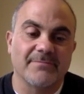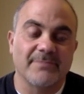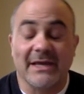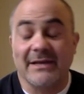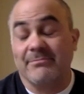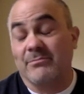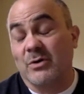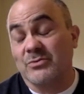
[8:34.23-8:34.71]

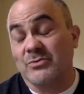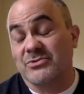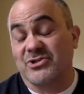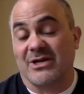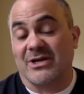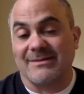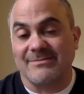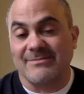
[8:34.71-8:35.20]
And most
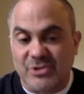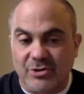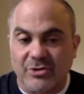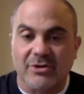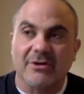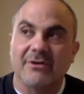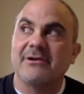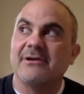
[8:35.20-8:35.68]
jobs
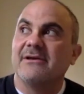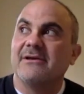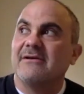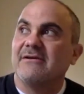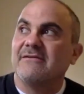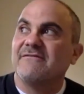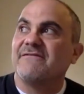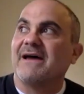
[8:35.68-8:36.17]
are
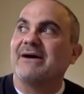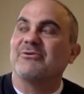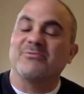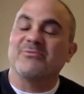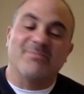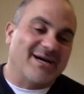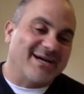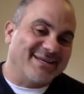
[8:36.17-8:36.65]

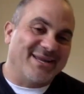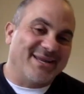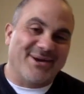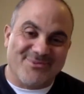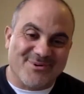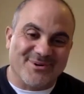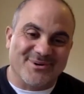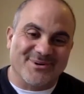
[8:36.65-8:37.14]
found by
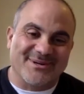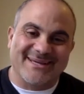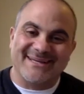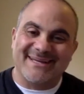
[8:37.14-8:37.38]
networking,